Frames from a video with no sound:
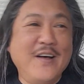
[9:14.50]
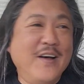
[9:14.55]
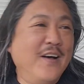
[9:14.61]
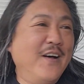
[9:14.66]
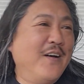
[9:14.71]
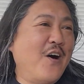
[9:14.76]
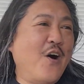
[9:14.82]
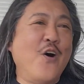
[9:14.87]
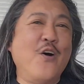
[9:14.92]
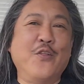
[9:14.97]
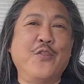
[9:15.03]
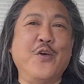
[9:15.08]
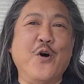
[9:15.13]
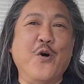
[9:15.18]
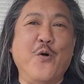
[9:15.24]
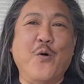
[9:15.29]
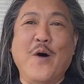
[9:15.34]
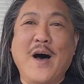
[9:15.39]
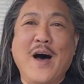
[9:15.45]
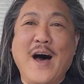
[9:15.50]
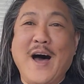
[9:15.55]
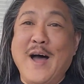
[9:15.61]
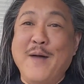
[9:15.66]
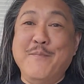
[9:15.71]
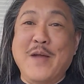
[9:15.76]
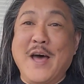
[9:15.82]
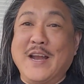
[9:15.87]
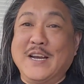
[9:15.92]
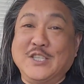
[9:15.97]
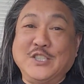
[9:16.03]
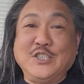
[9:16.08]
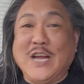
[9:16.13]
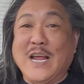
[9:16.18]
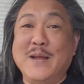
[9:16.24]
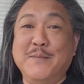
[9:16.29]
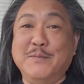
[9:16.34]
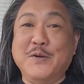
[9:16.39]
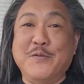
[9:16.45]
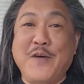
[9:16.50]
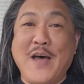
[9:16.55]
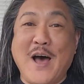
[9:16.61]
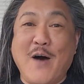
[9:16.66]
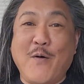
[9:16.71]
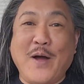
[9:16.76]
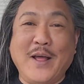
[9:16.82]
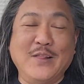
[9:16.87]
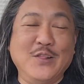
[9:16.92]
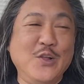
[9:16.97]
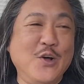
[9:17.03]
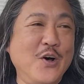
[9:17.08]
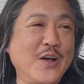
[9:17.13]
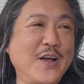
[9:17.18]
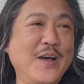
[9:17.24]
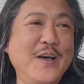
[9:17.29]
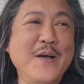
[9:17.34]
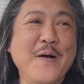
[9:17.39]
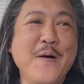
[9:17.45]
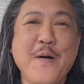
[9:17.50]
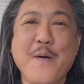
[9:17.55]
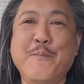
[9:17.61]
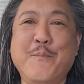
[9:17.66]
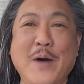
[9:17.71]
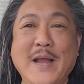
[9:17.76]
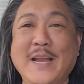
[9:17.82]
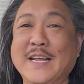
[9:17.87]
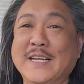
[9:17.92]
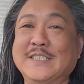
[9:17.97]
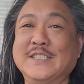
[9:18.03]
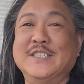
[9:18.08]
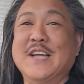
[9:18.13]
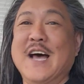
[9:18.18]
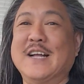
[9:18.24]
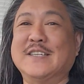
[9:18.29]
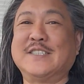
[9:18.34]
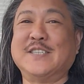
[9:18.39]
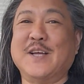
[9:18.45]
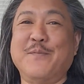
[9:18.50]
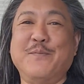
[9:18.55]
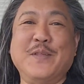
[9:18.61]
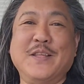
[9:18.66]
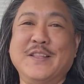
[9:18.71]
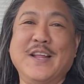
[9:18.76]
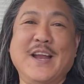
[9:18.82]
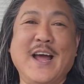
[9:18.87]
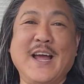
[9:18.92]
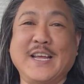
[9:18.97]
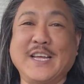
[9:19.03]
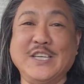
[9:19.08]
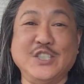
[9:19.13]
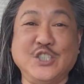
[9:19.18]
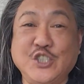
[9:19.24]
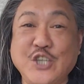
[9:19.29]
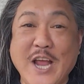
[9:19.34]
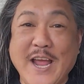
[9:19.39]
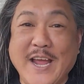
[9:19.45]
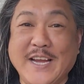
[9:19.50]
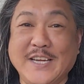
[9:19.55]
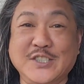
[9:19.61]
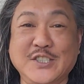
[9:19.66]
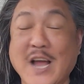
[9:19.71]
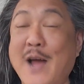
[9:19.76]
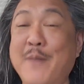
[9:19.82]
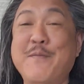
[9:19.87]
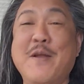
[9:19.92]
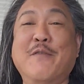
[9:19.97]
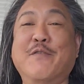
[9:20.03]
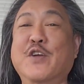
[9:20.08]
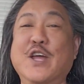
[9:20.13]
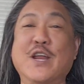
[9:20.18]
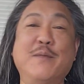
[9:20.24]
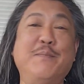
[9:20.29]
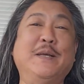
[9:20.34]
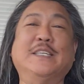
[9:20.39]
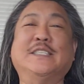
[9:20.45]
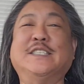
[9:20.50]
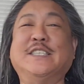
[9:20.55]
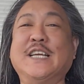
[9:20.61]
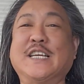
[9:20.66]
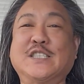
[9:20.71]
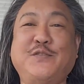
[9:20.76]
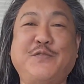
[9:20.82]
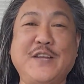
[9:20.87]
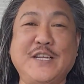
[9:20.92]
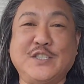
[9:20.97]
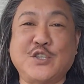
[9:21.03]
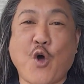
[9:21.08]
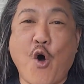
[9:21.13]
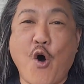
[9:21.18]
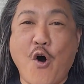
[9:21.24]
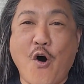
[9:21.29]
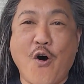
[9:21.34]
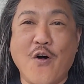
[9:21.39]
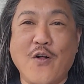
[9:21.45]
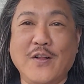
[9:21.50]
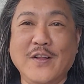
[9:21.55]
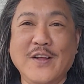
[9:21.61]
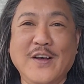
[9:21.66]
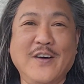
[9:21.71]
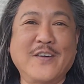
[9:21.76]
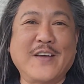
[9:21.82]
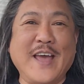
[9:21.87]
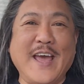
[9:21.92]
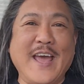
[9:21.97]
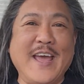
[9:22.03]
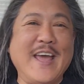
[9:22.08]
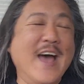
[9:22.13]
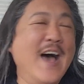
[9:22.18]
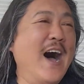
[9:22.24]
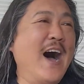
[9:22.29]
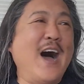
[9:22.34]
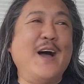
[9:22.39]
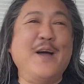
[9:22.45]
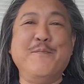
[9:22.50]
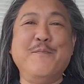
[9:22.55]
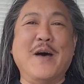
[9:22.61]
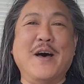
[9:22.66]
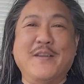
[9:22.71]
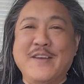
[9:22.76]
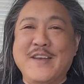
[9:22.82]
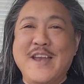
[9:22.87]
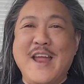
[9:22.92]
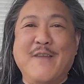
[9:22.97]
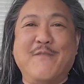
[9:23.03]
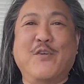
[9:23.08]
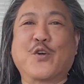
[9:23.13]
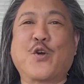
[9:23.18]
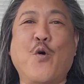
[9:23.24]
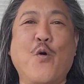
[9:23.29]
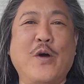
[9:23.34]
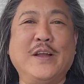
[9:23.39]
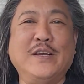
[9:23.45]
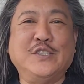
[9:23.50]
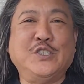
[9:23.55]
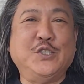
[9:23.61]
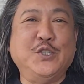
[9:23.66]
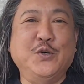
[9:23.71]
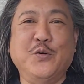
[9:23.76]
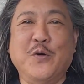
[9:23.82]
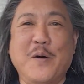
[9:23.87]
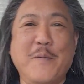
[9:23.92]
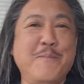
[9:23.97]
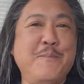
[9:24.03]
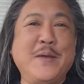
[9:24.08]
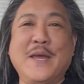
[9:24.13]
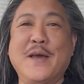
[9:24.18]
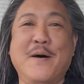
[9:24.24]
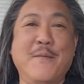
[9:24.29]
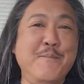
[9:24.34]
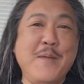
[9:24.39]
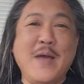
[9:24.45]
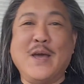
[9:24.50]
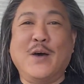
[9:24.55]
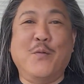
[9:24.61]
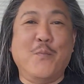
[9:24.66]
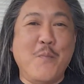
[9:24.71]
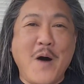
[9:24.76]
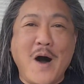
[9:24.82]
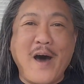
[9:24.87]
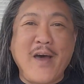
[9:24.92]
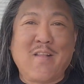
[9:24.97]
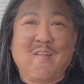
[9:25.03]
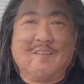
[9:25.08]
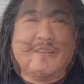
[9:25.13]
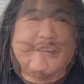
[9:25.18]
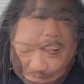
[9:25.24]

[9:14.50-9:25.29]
although I'm not ashamed of how I look, but it's not something that I can change. I'm never gonna be 6 feet tall, okay? I'm never going to be a male model.